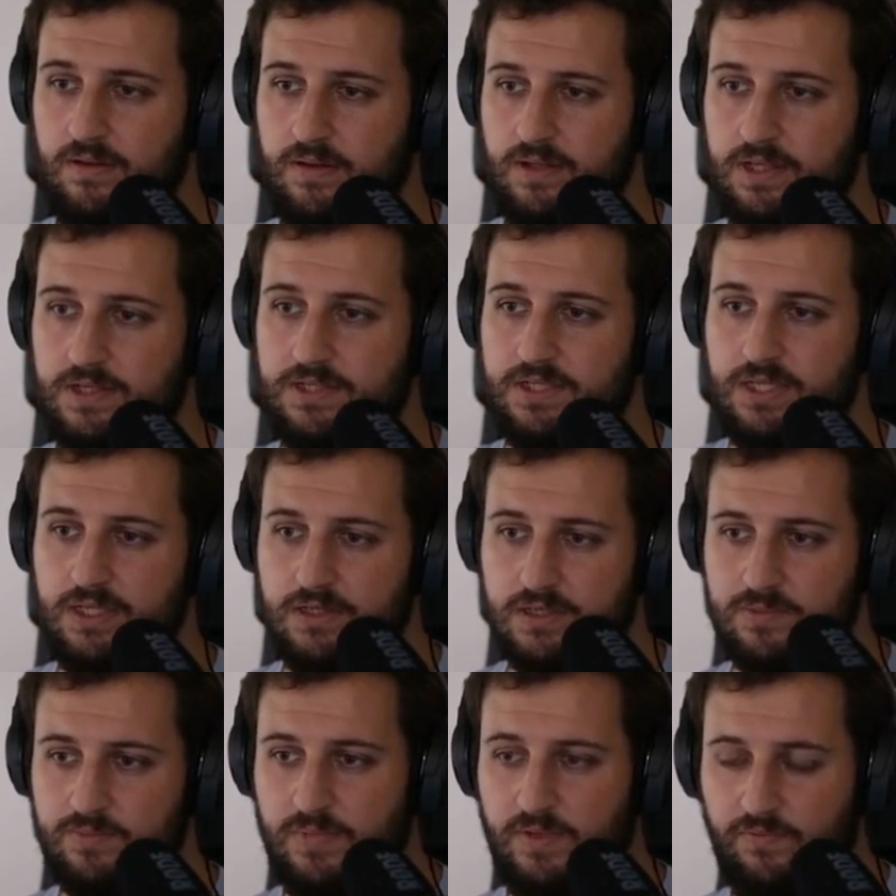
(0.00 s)
this
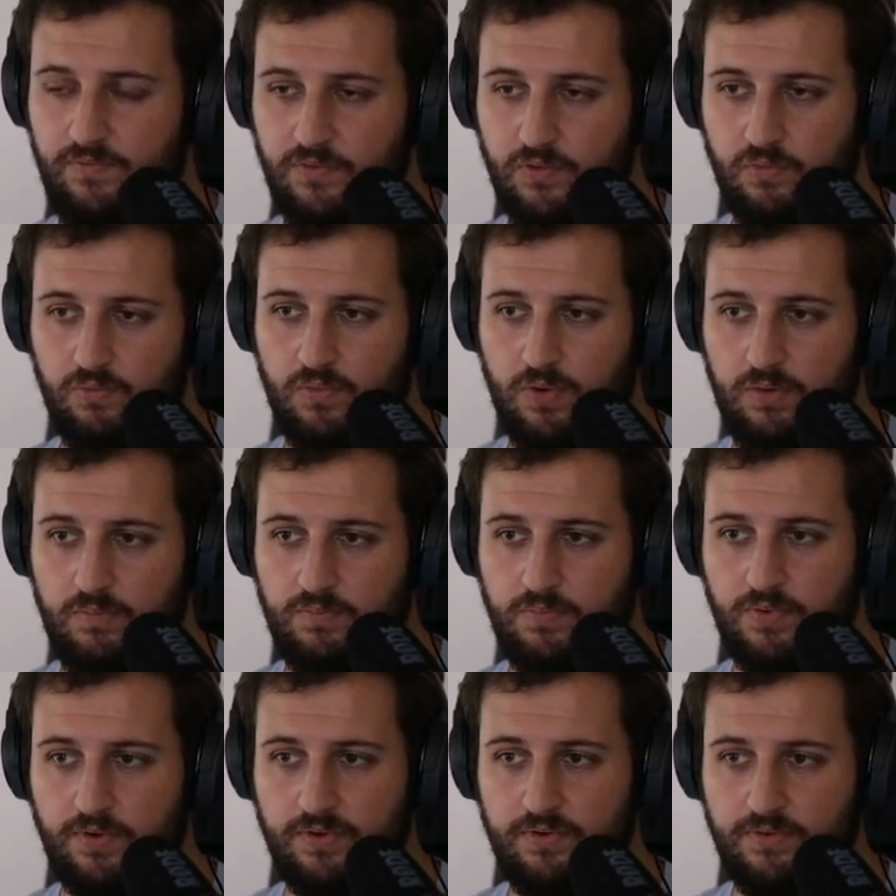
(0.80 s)
heals me for
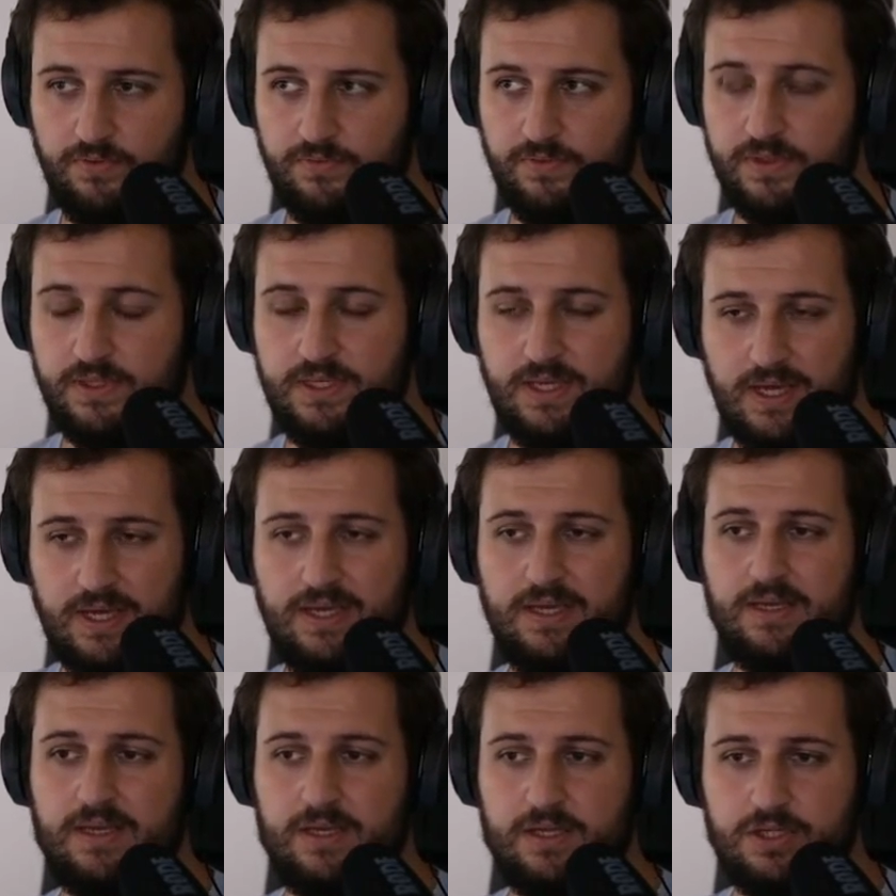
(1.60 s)

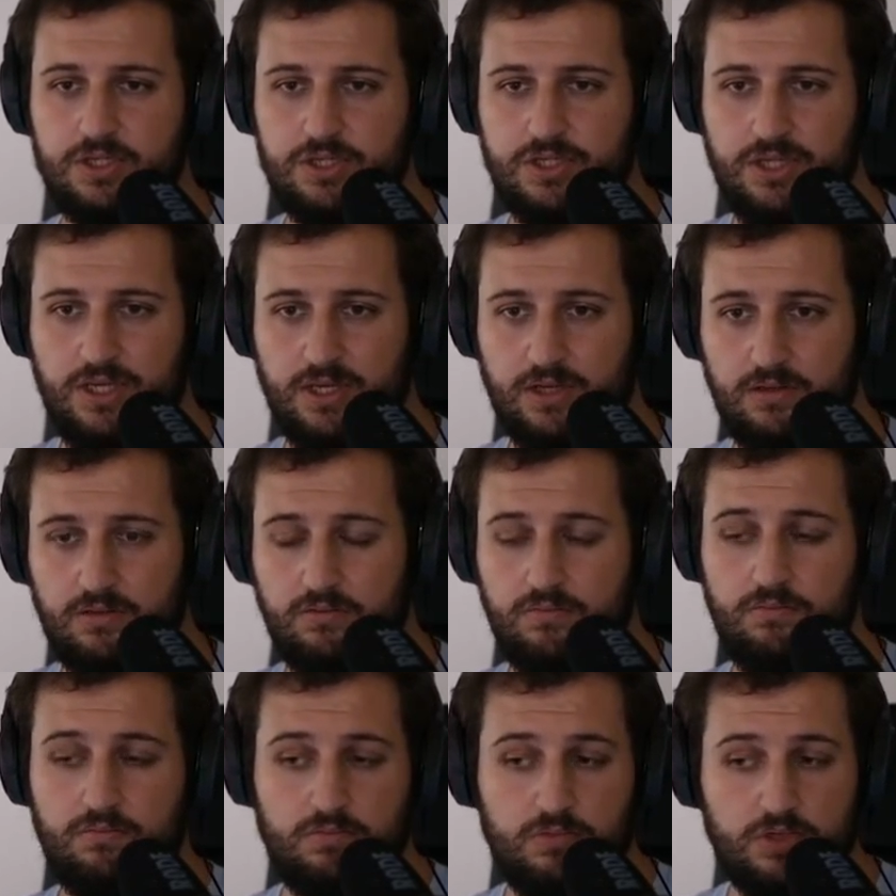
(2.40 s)
1.3k each tick,
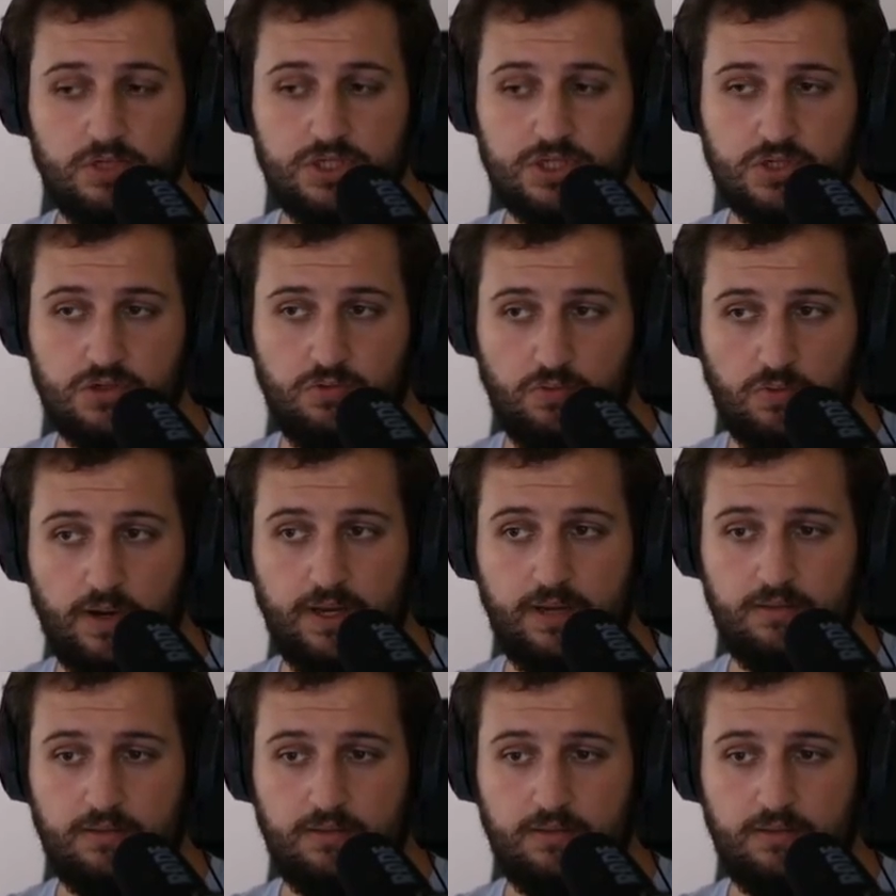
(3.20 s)
which is quite